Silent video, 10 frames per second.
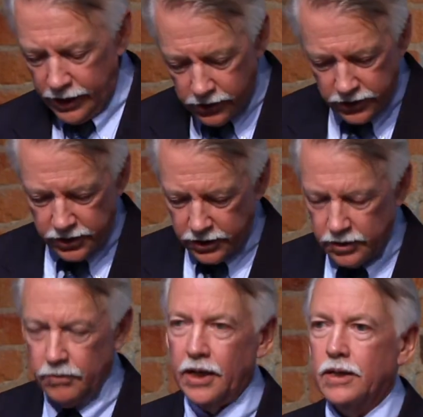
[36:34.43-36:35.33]
an
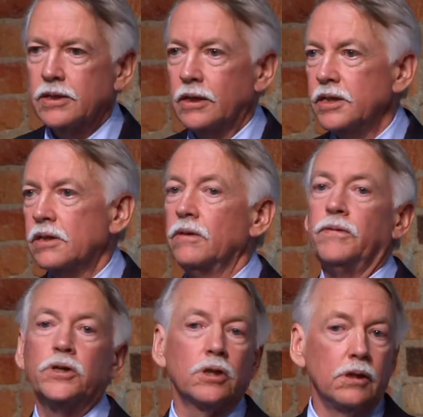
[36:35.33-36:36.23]
ecosystem that is at least the
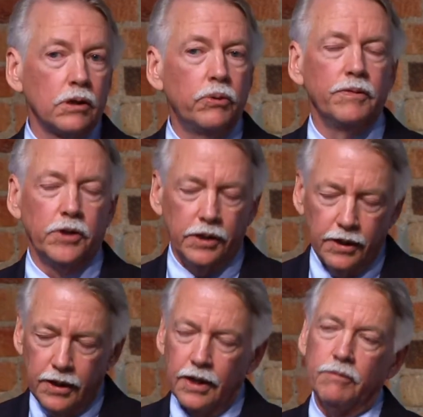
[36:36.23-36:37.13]
functional equivalent
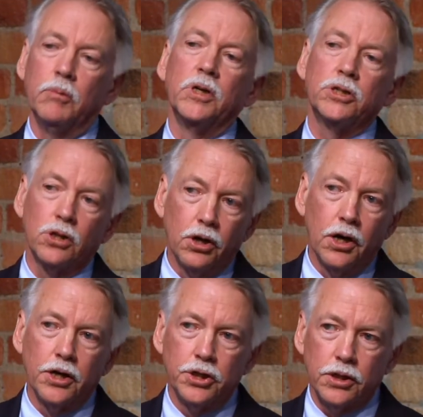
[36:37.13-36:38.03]
of a much
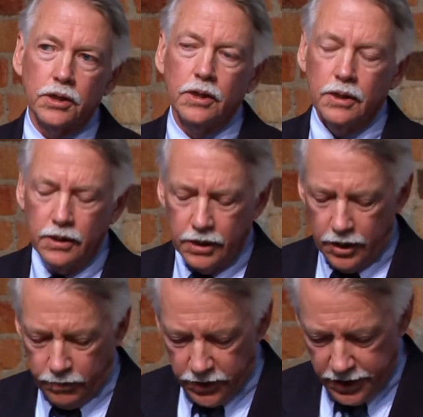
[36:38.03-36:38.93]
larger
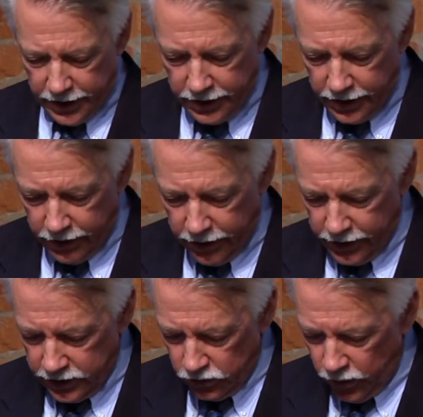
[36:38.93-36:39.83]
uh, protected area
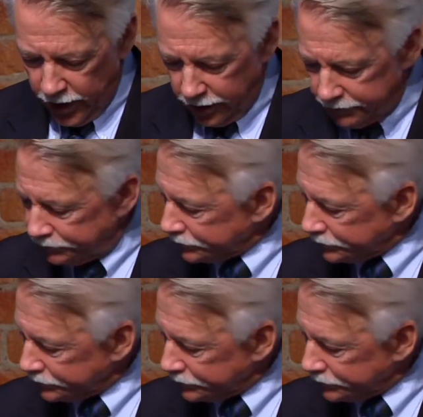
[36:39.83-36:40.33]
as well?